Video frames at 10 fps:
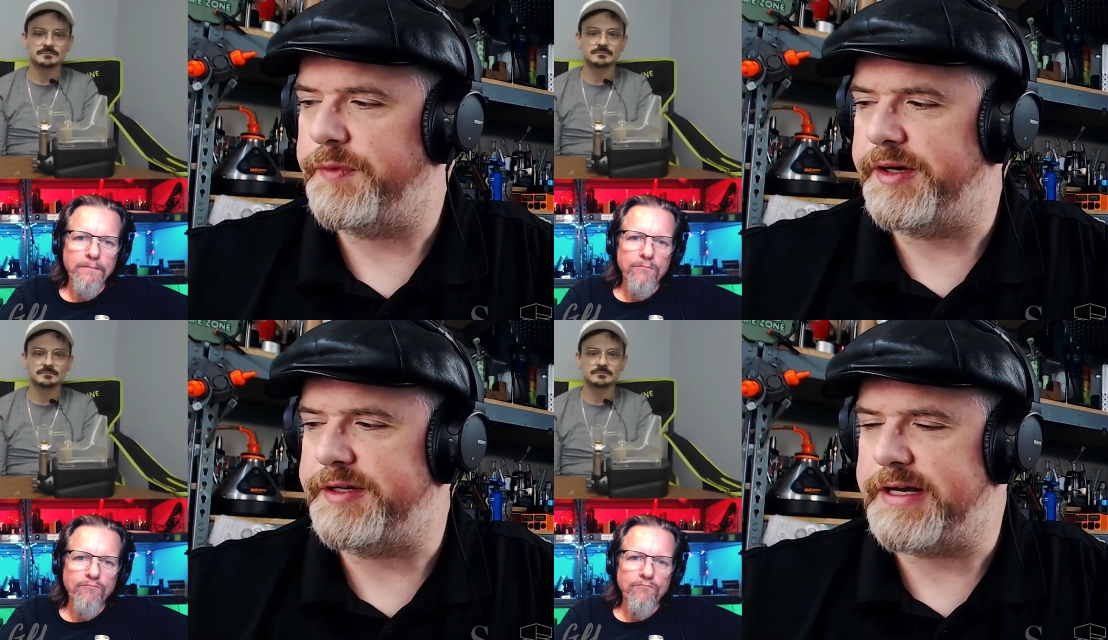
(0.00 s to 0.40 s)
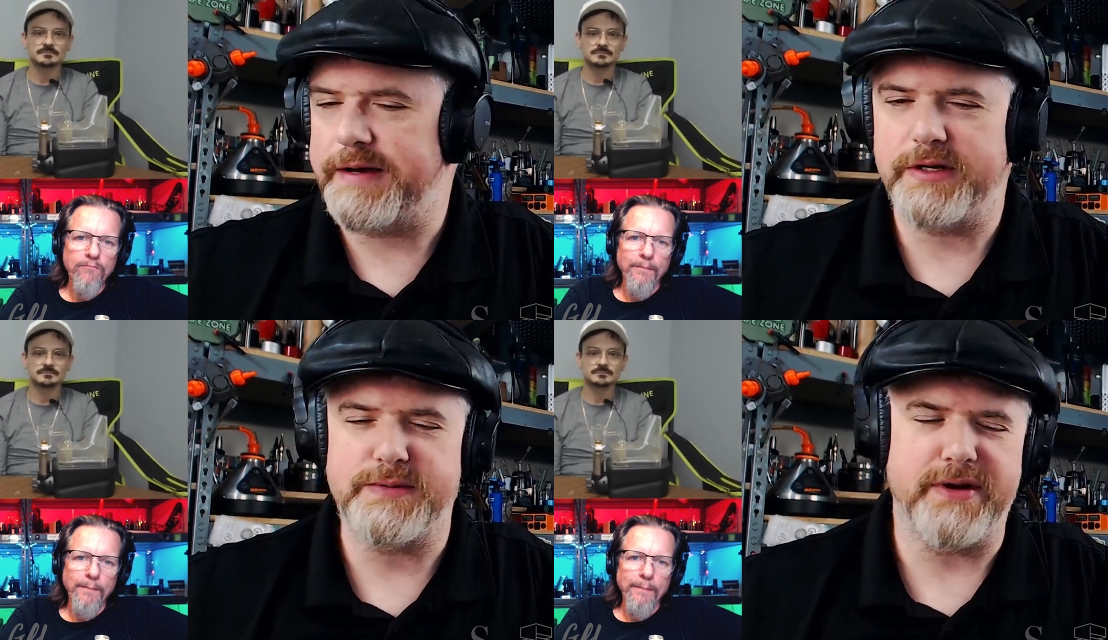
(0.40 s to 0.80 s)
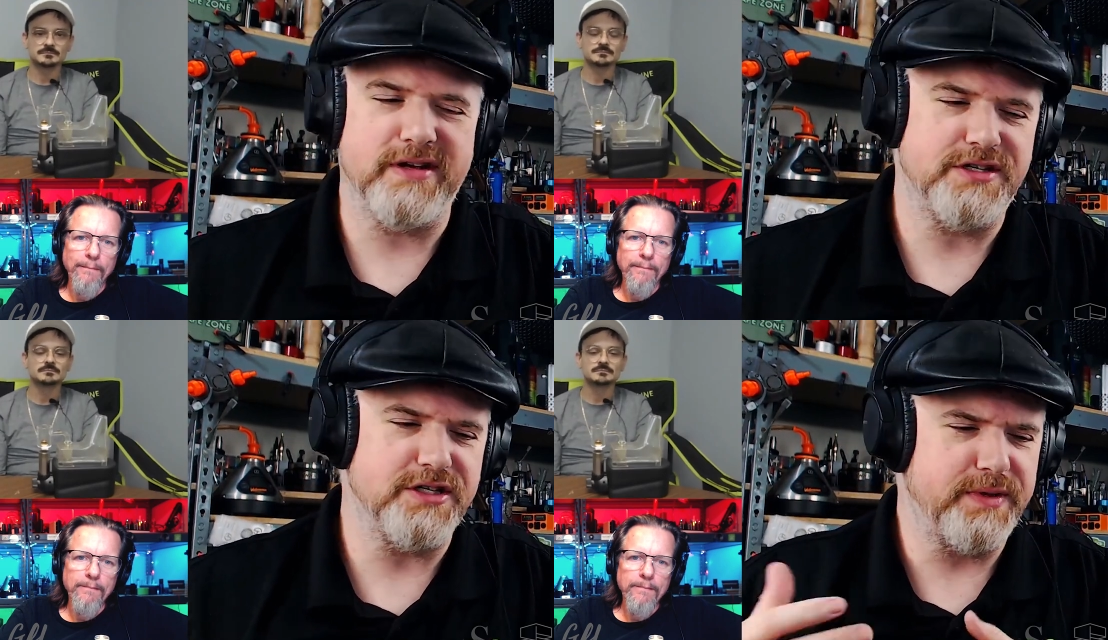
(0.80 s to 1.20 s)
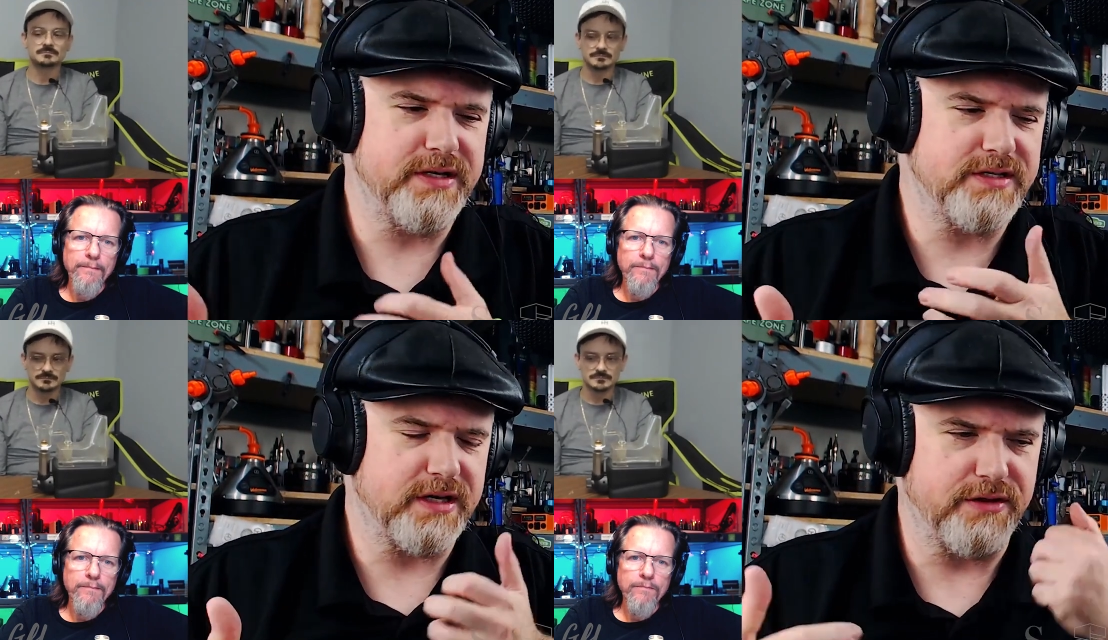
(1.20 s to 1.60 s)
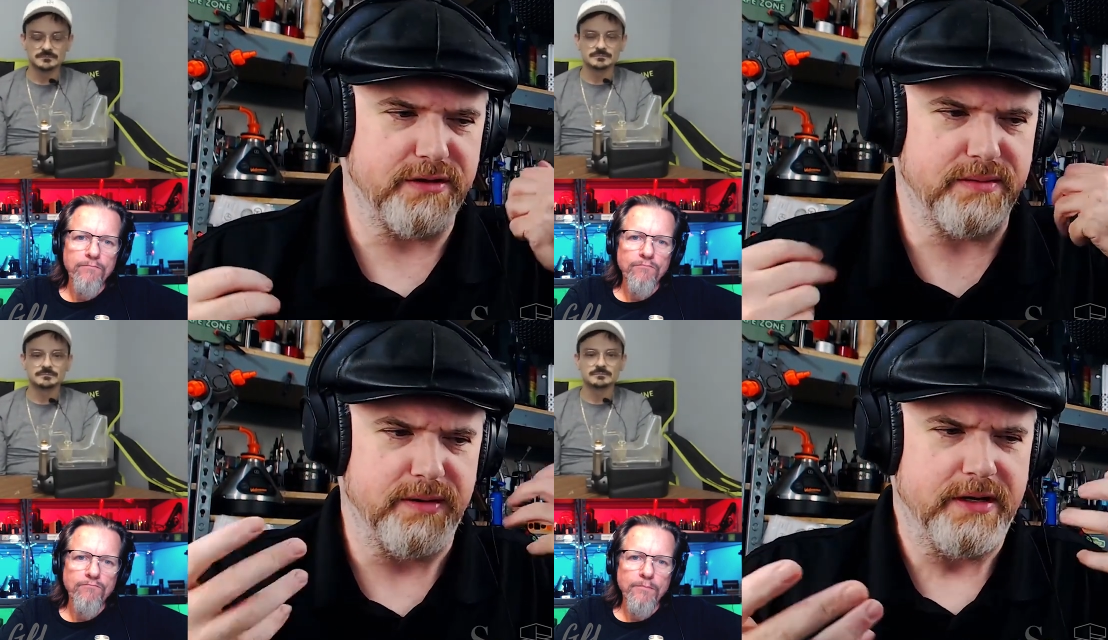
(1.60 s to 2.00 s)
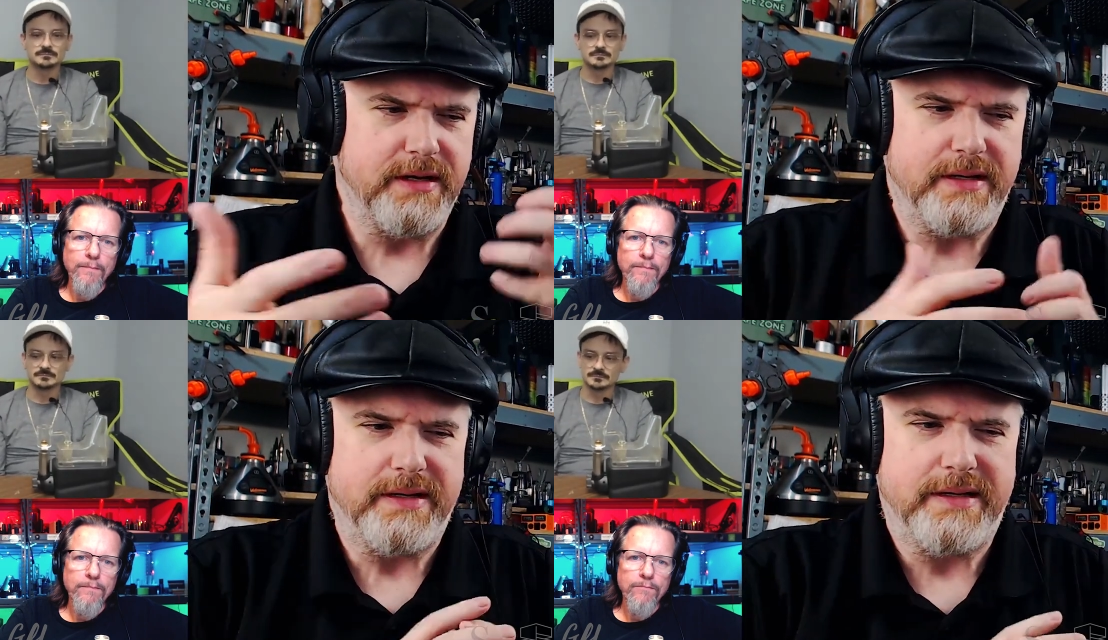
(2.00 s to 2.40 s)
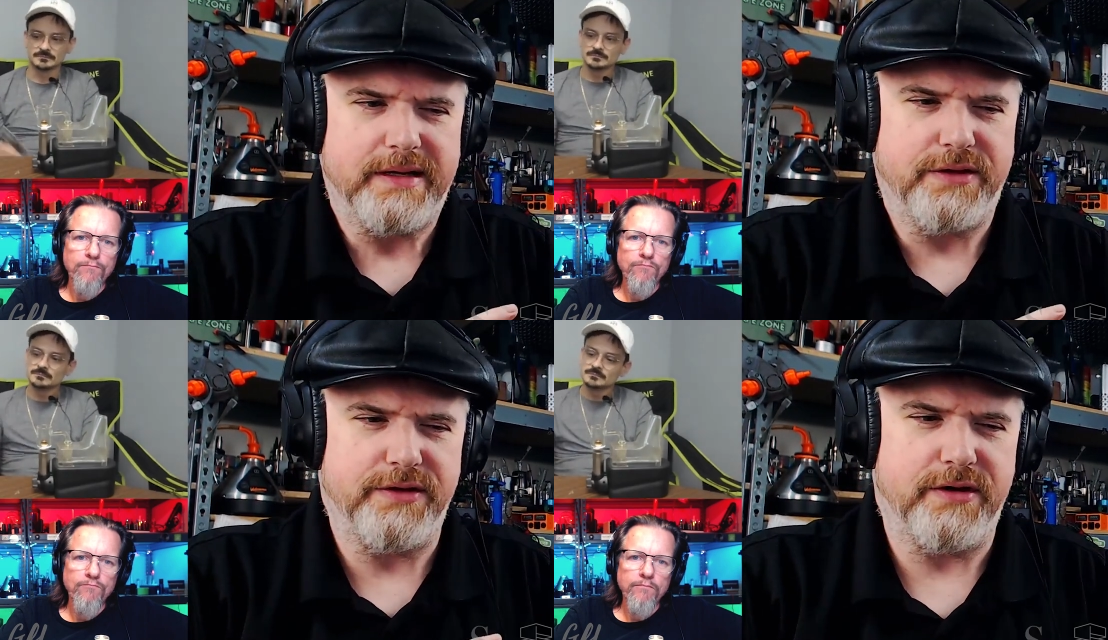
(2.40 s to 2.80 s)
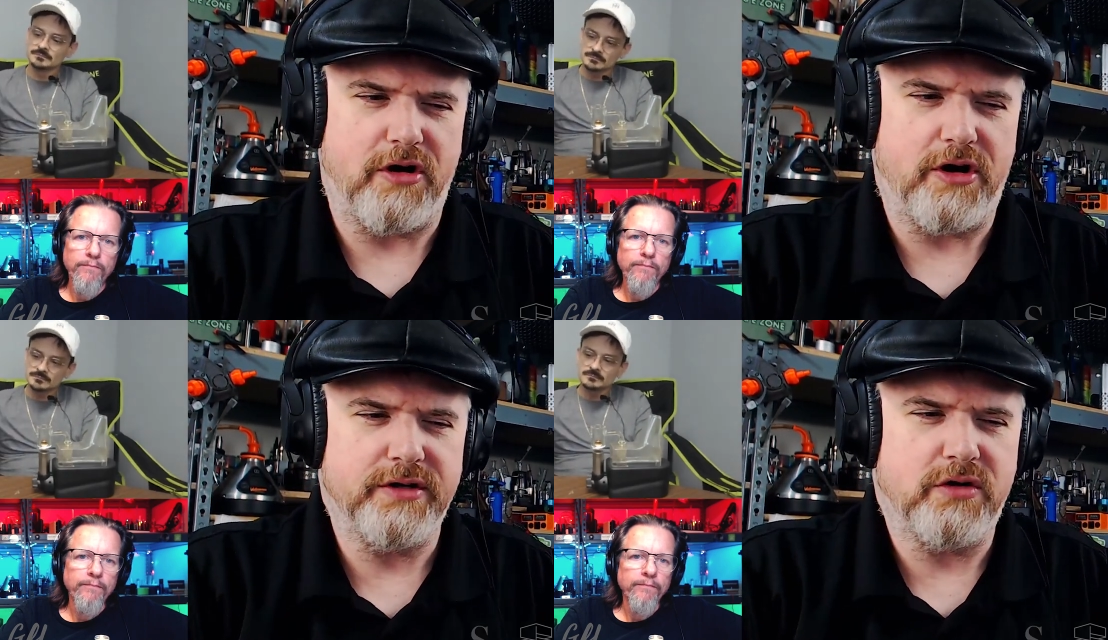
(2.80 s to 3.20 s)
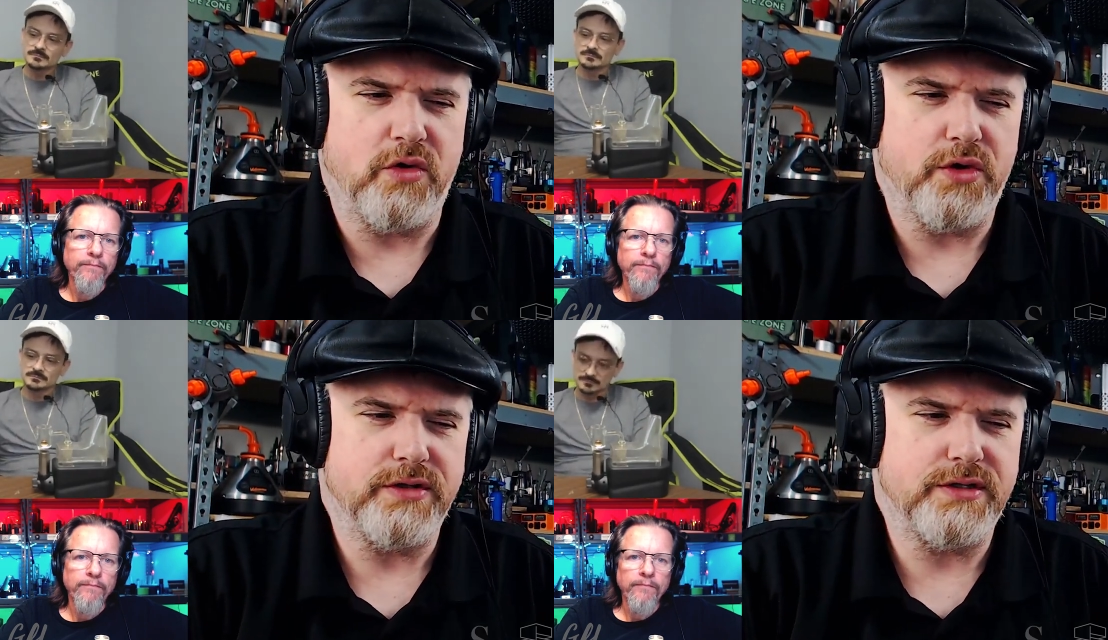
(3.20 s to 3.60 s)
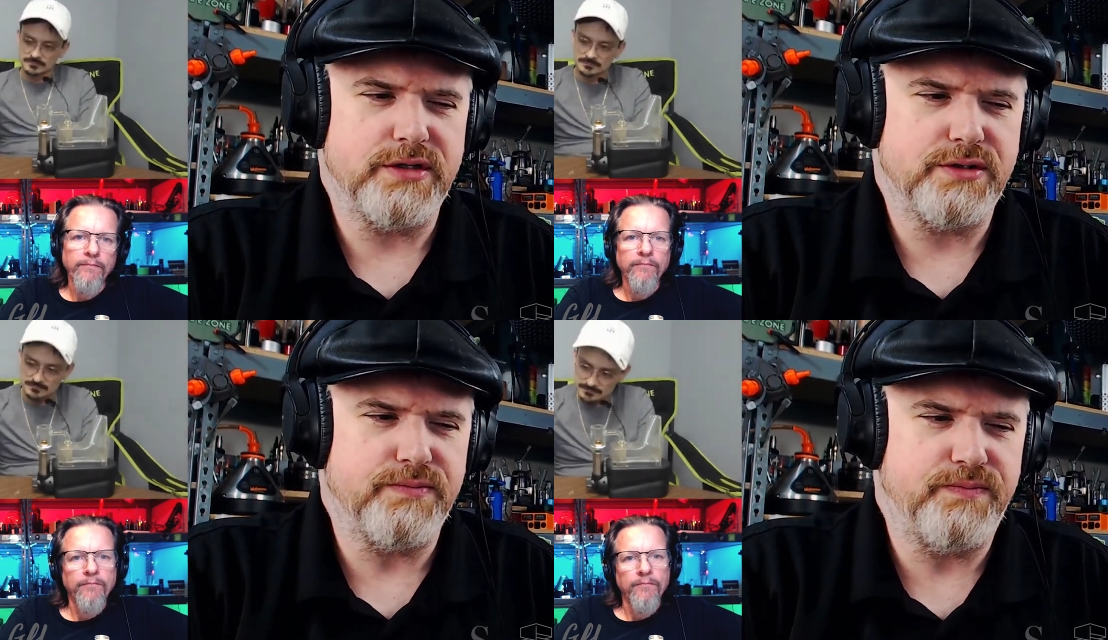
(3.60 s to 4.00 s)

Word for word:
Speaker 1: a dab experience just because like the the on courts